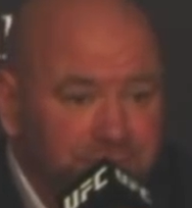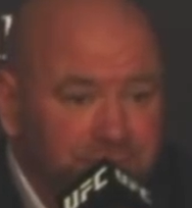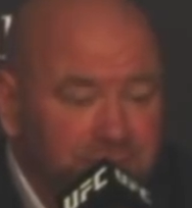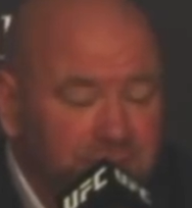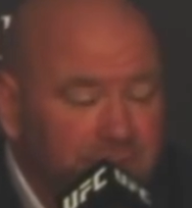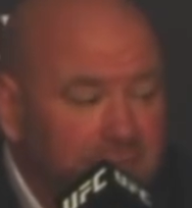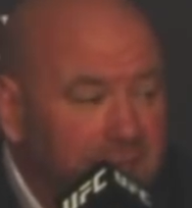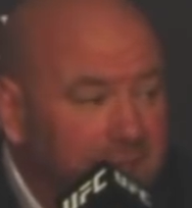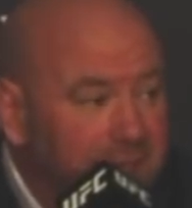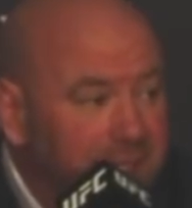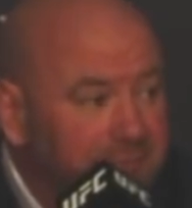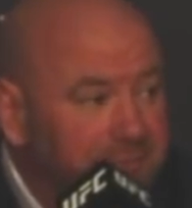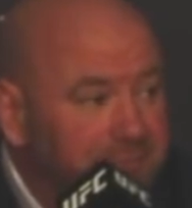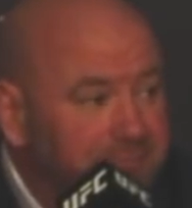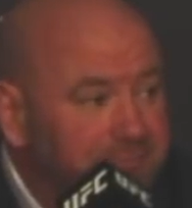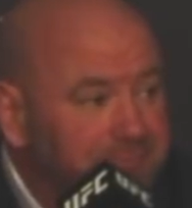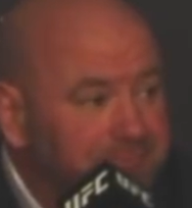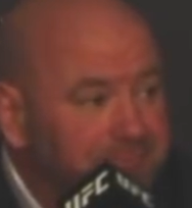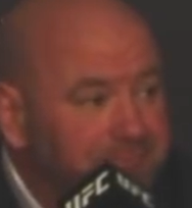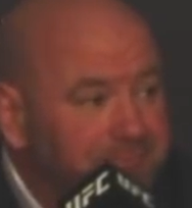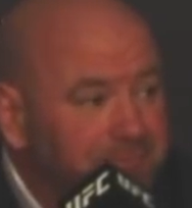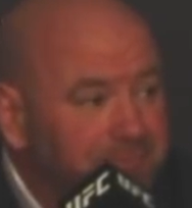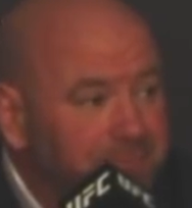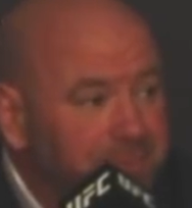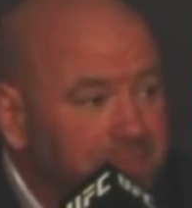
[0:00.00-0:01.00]
to get it.
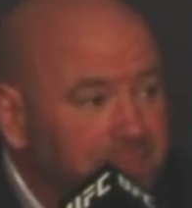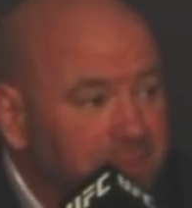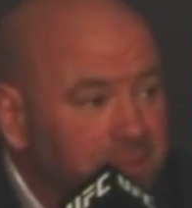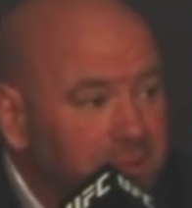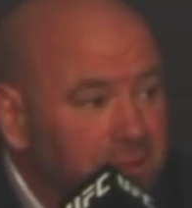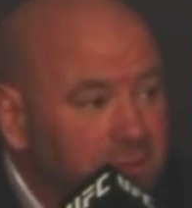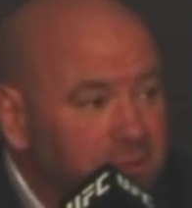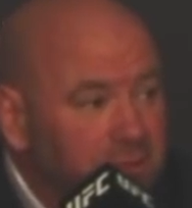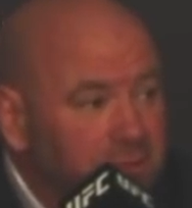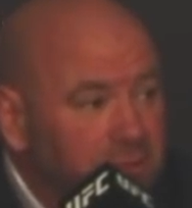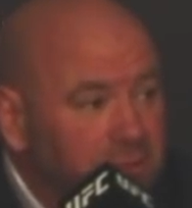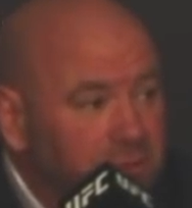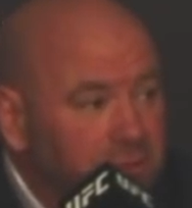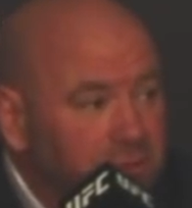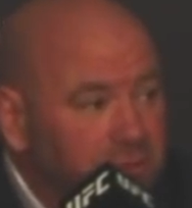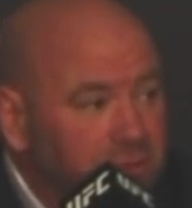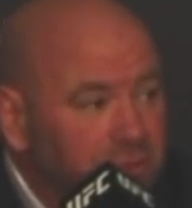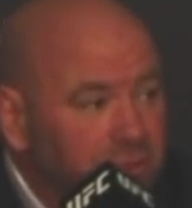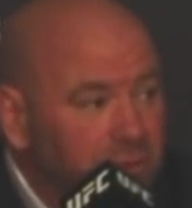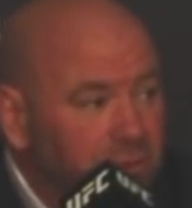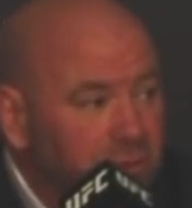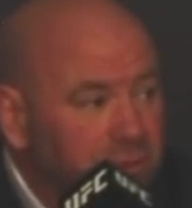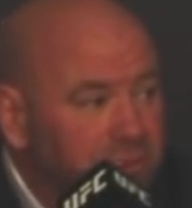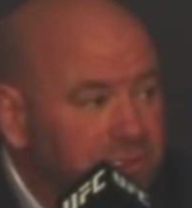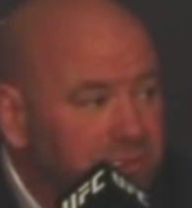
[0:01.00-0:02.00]

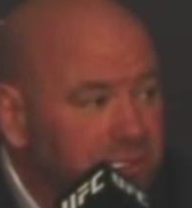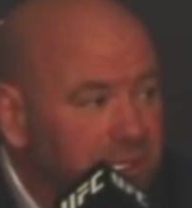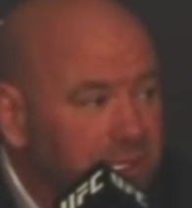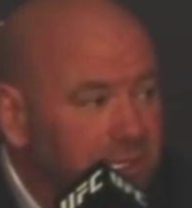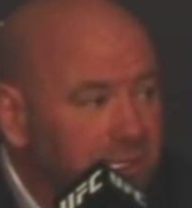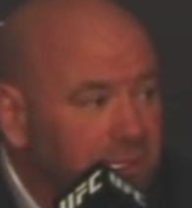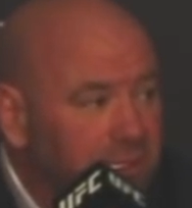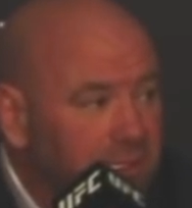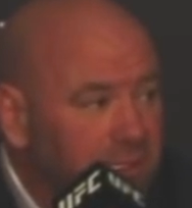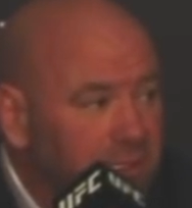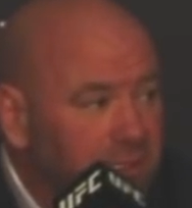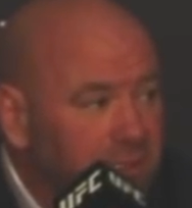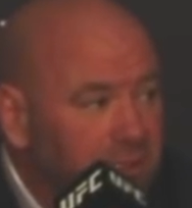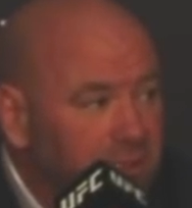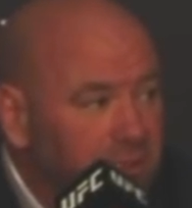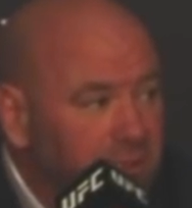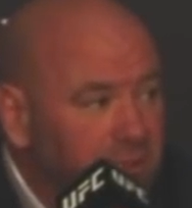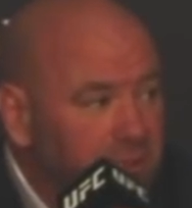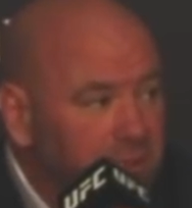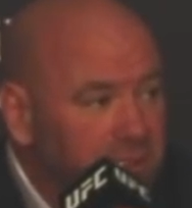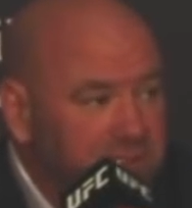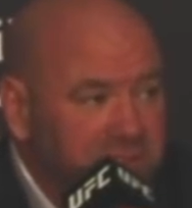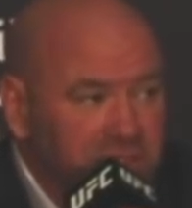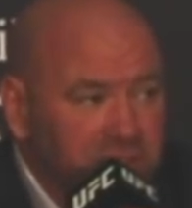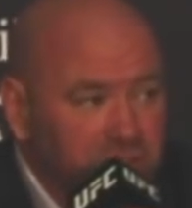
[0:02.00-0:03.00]
So we'll see.
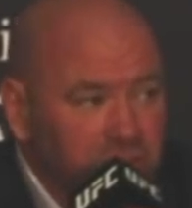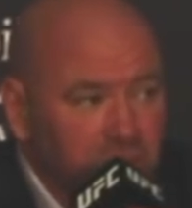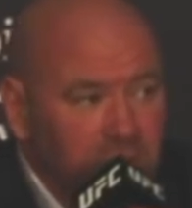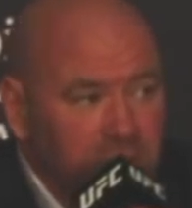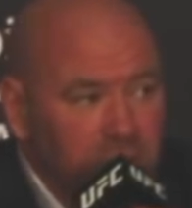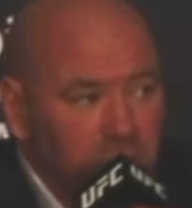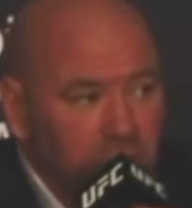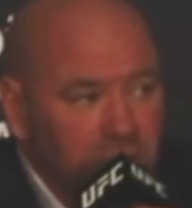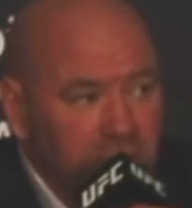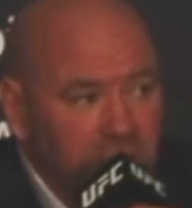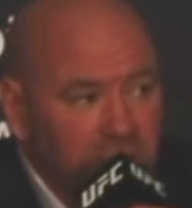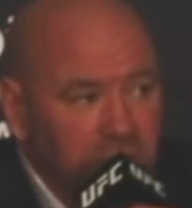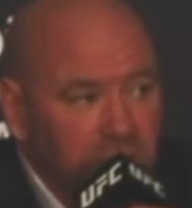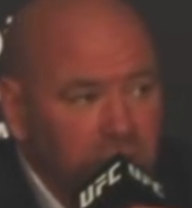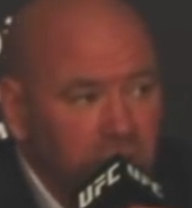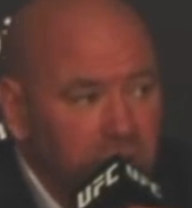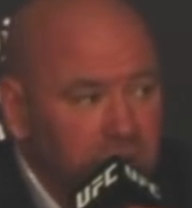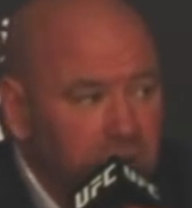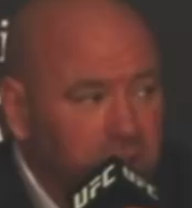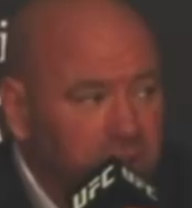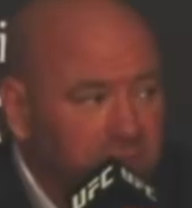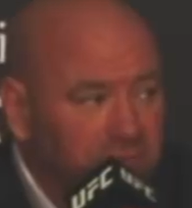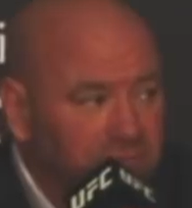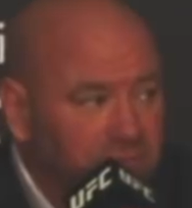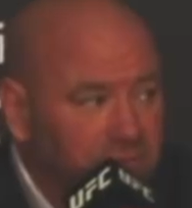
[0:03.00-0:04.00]
Listen, do I want
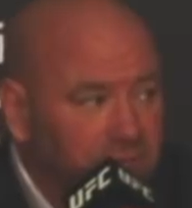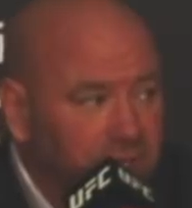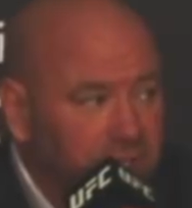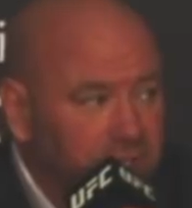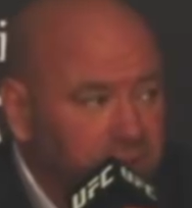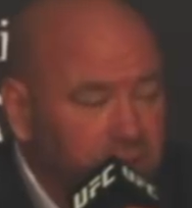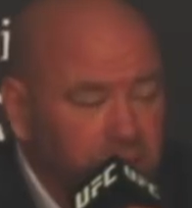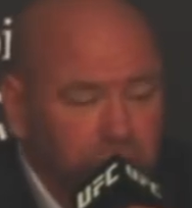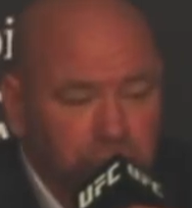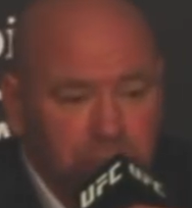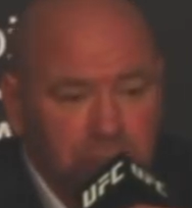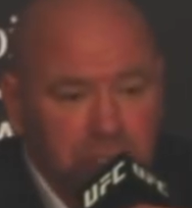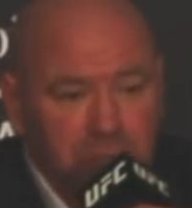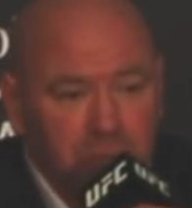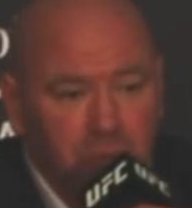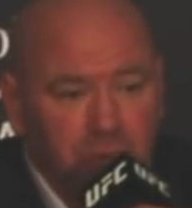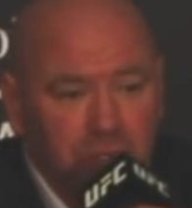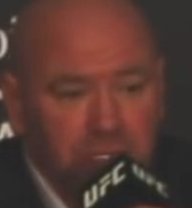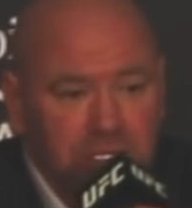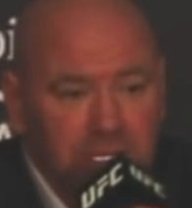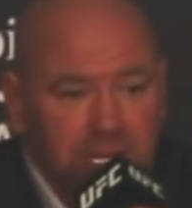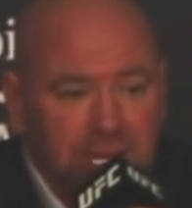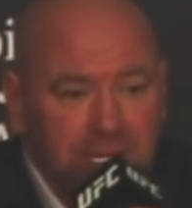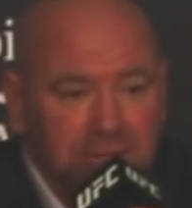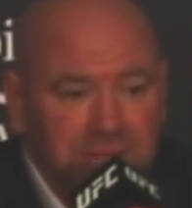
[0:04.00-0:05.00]
Conor to fight 3
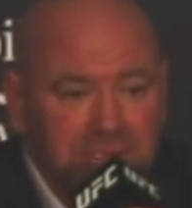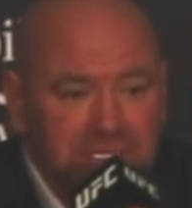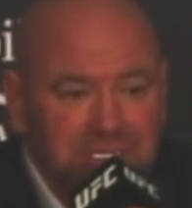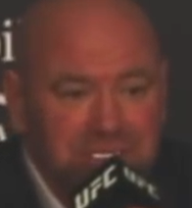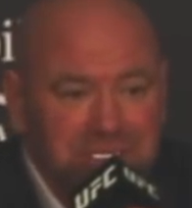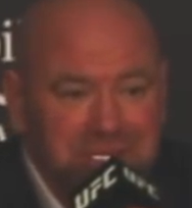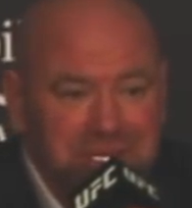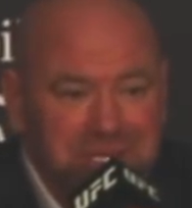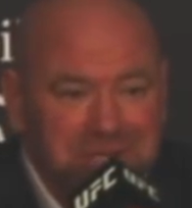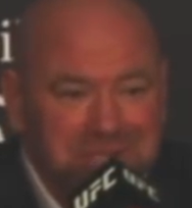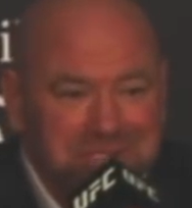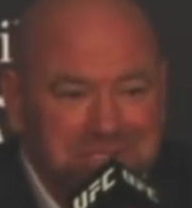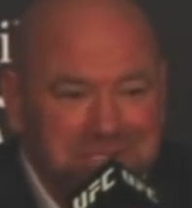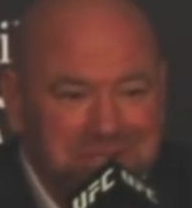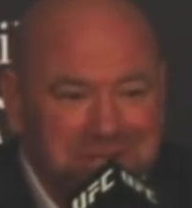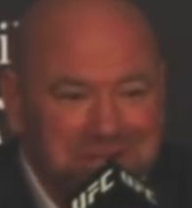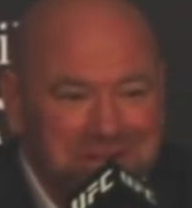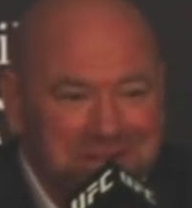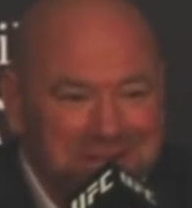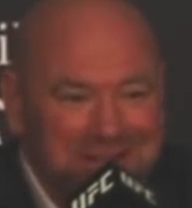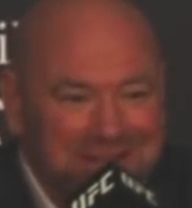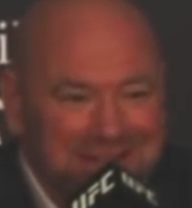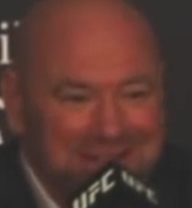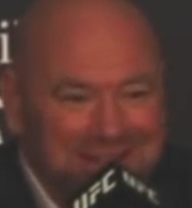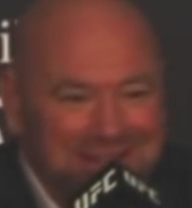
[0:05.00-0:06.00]
more times this year?
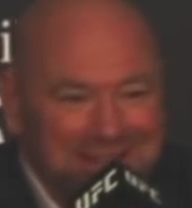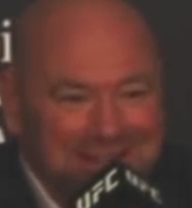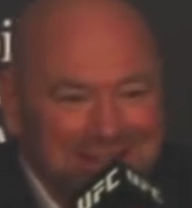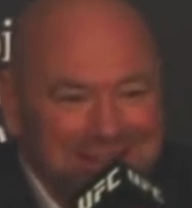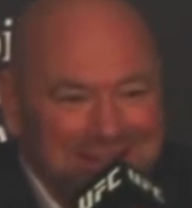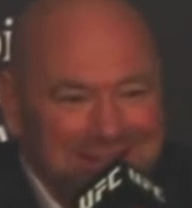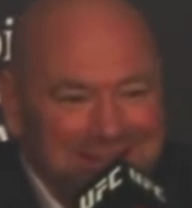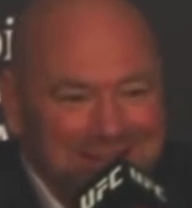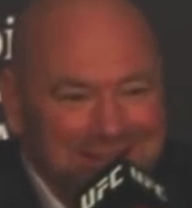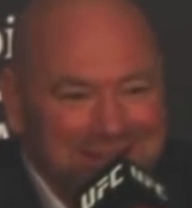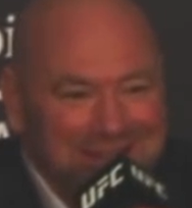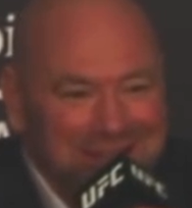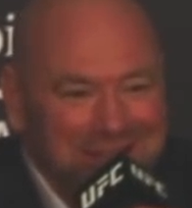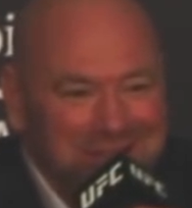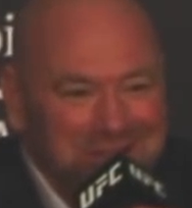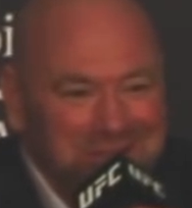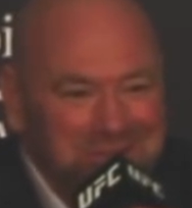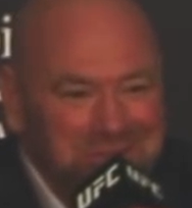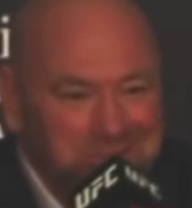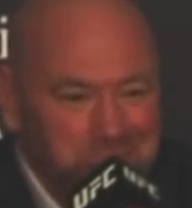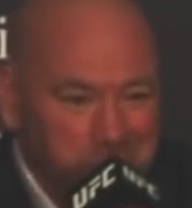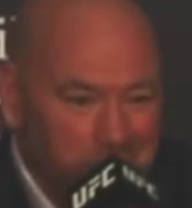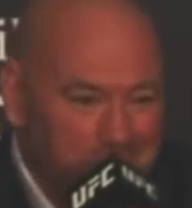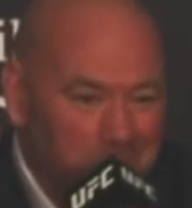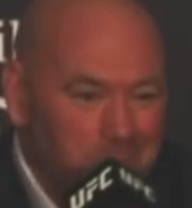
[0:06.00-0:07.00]
Sure. You
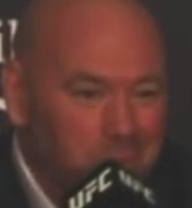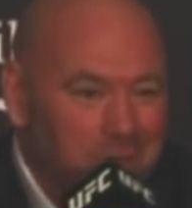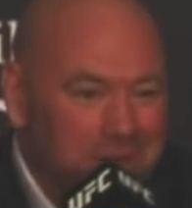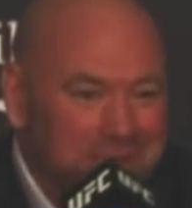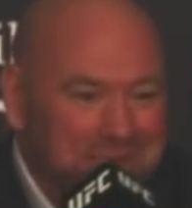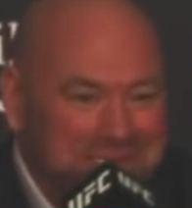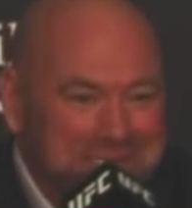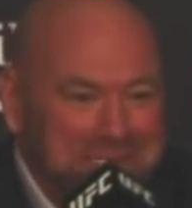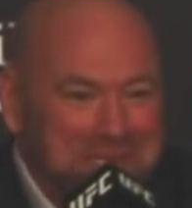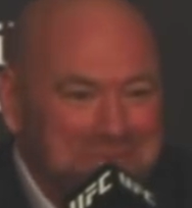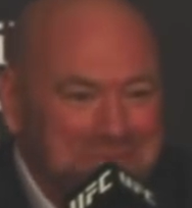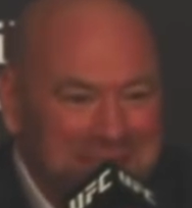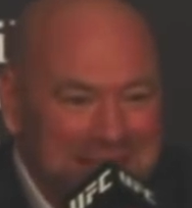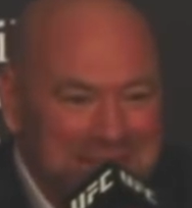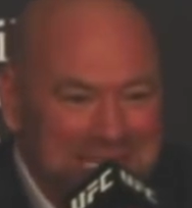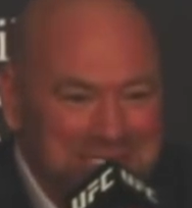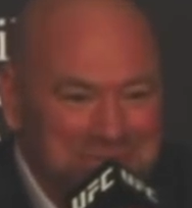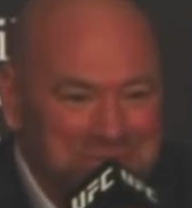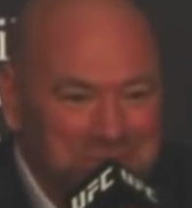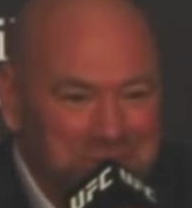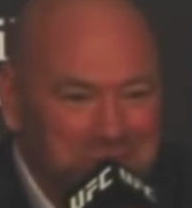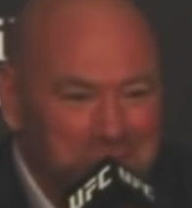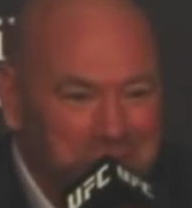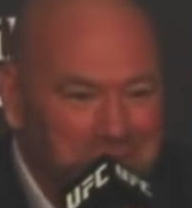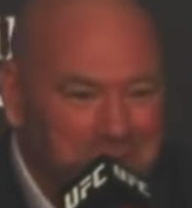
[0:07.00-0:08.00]
know, do I want to see
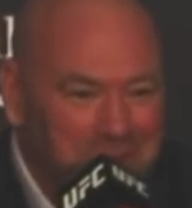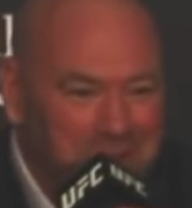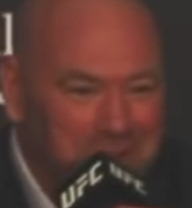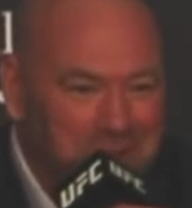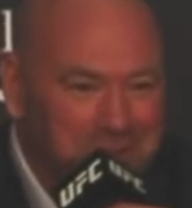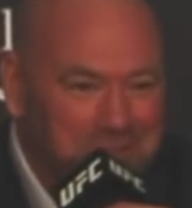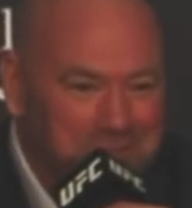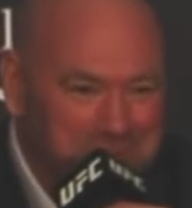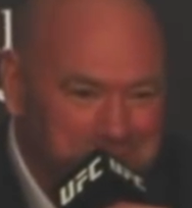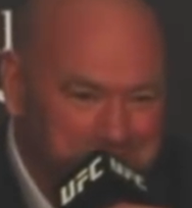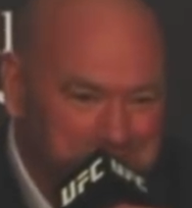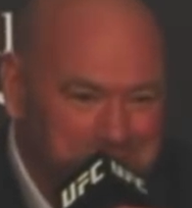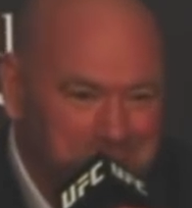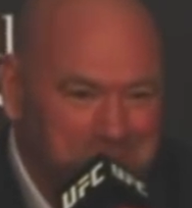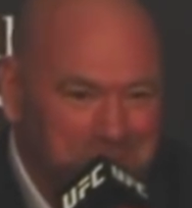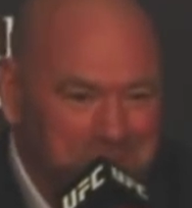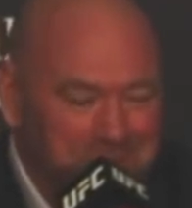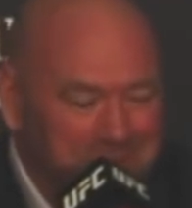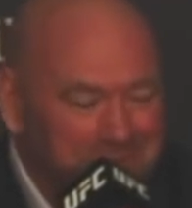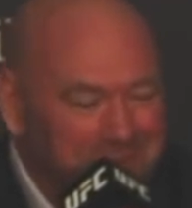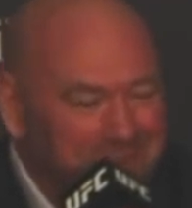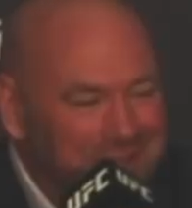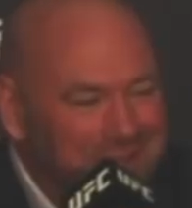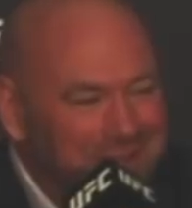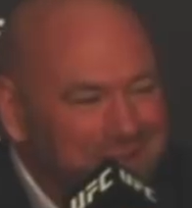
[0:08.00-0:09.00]
Masvidal Conor? Sure.